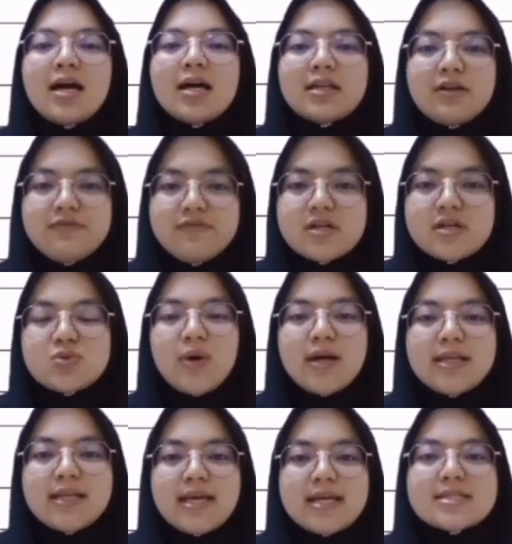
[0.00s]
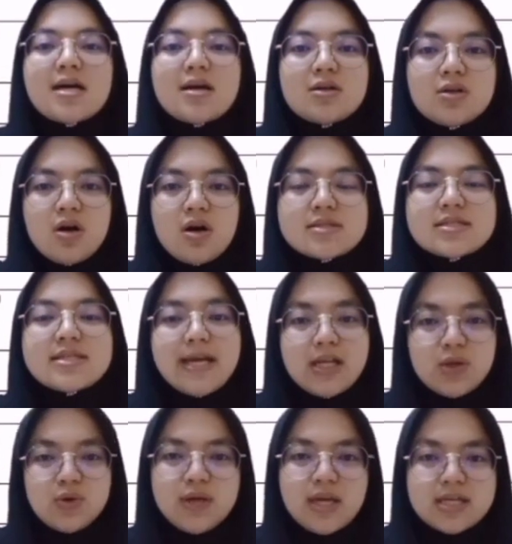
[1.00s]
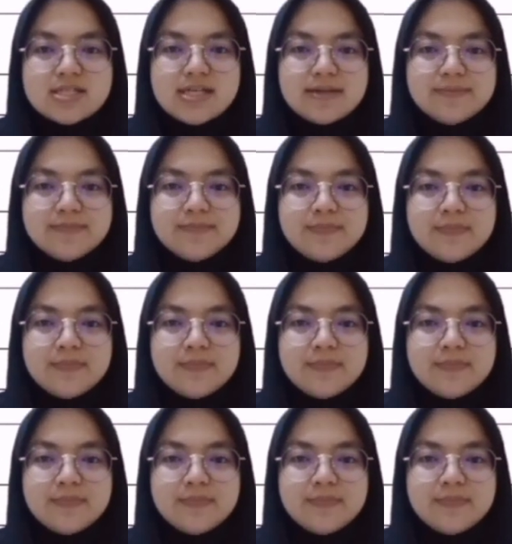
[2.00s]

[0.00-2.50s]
The first one is cost allocation.